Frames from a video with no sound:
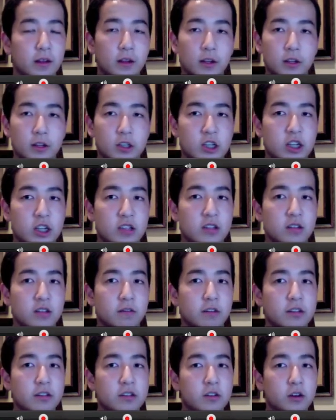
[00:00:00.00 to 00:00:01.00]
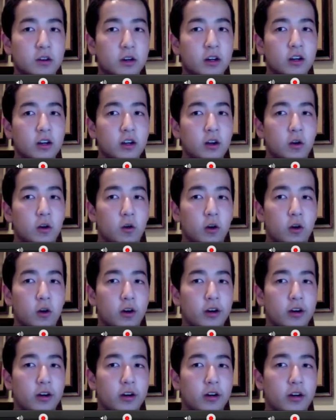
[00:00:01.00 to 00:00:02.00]
chance the restore,
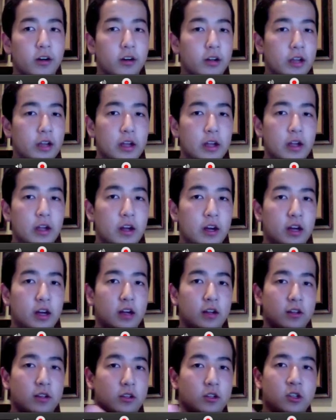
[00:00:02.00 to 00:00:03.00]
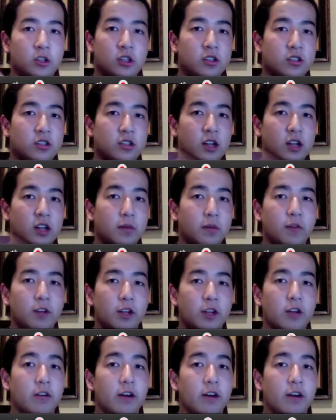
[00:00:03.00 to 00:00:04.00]
or uh, just stop the
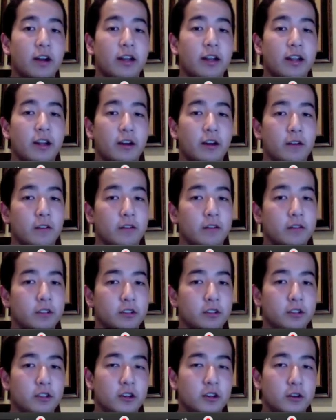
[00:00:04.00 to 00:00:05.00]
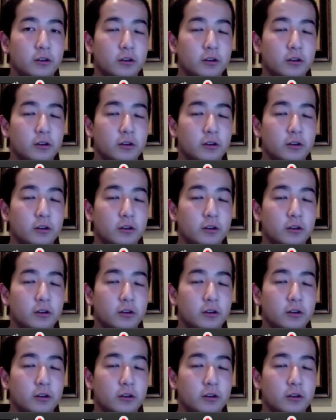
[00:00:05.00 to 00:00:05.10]
video right now. So